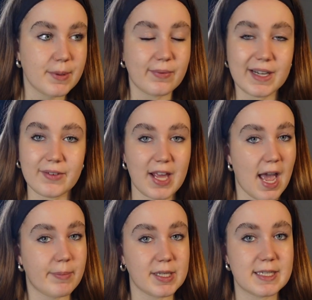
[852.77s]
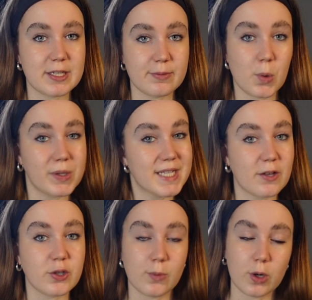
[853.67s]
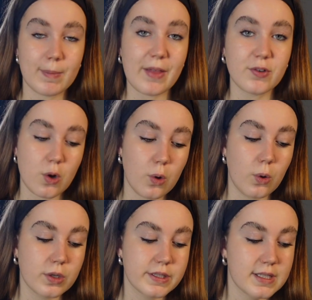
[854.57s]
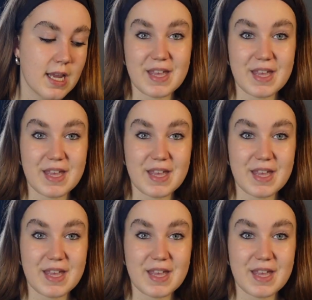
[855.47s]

I'd be really, really happy to do more and tell you more about the course.